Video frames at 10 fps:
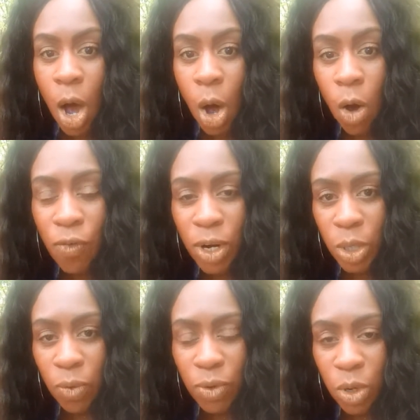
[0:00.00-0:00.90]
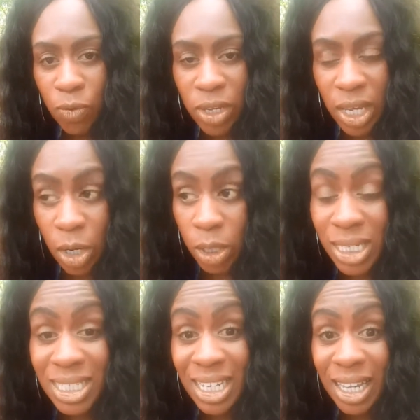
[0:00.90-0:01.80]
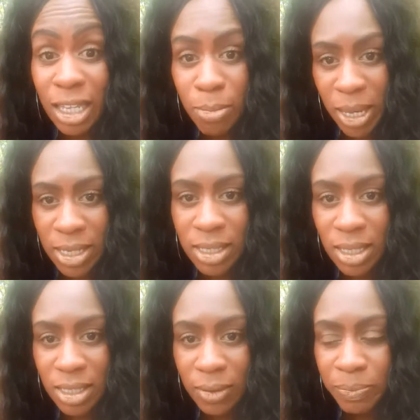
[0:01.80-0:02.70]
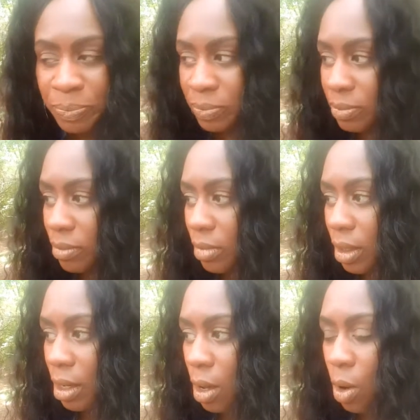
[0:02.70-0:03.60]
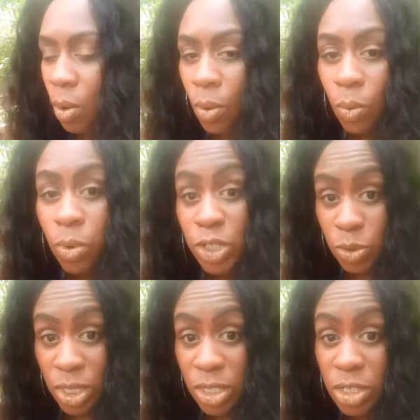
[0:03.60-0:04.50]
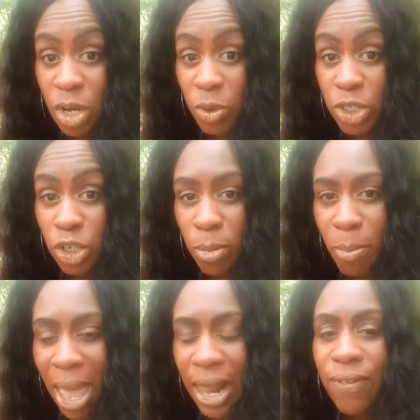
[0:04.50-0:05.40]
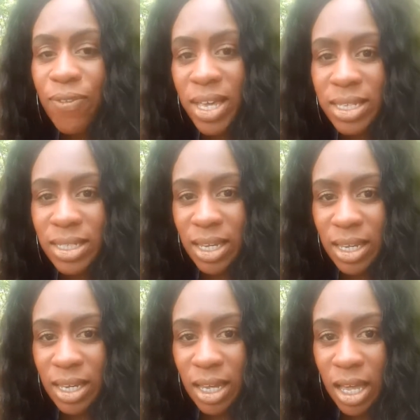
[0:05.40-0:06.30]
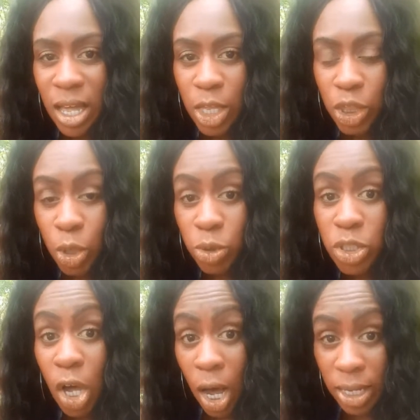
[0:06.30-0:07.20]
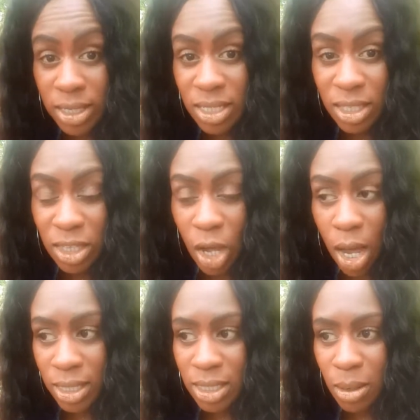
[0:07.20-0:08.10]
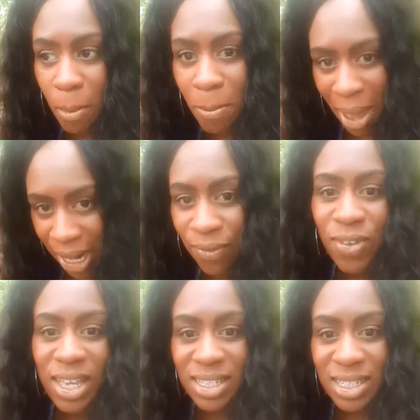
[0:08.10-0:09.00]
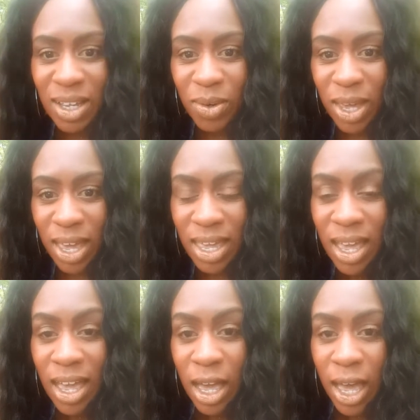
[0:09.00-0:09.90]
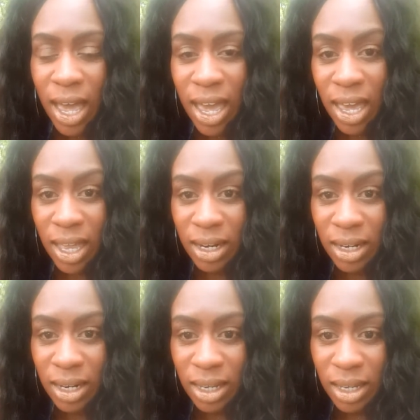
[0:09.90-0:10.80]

over and over and over again, on a daily basis. What you need to know is you're manifesting those thoughts. Thoughts manifest, okay? And